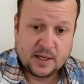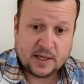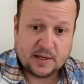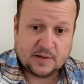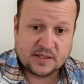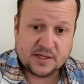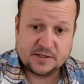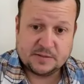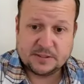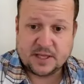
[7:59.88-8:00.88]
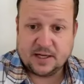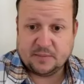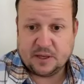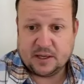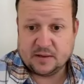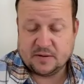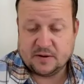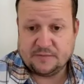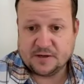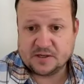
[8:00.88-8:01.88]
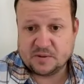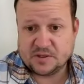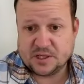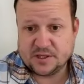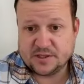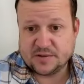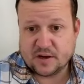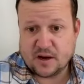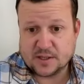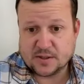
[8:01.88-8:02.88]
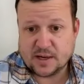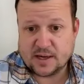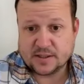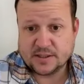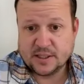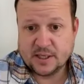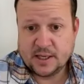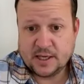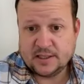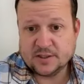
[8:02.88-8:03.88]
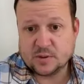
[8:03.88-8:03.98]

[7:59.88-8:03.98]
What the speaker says: And the salesman's getting paid a fixed percentage of the contract, and his